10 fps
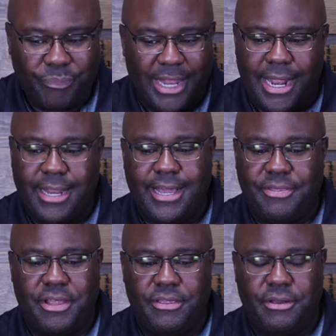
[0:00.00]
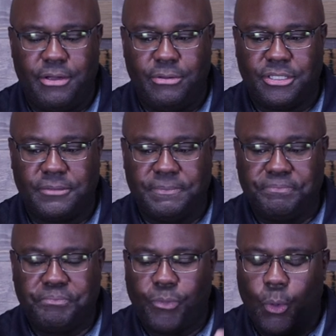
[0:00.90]
And I didn't get that in the nose.
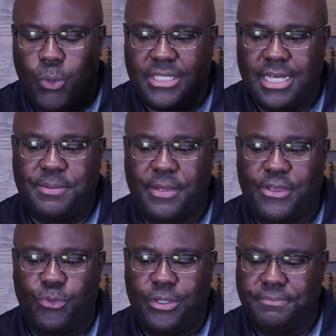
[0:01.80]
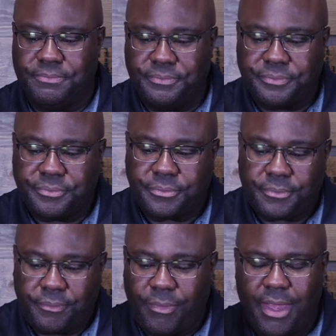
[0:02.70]
What's nice about this one,
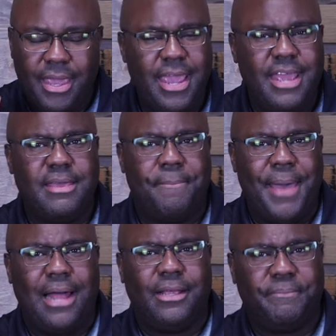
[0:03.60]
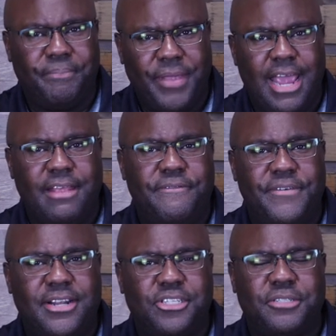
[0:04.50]
in the palate and the
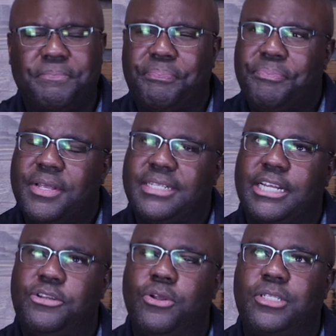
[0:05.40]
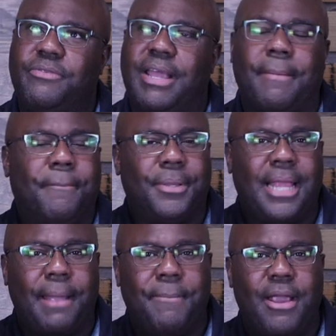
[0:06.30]
finish, there's like notes of like
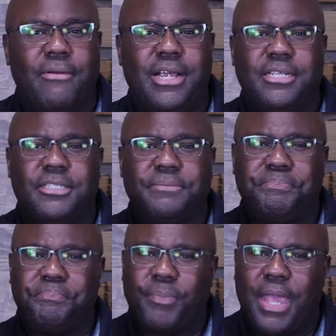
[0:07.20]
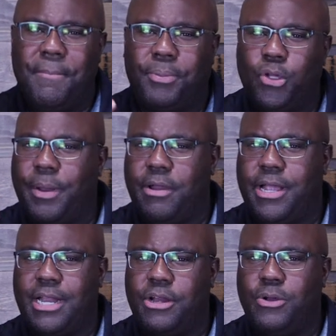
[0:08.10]
blackberries and blueberry
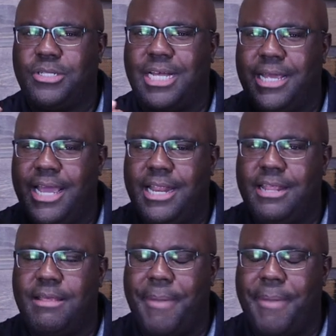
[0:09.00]
kind of notes kind of hidden in the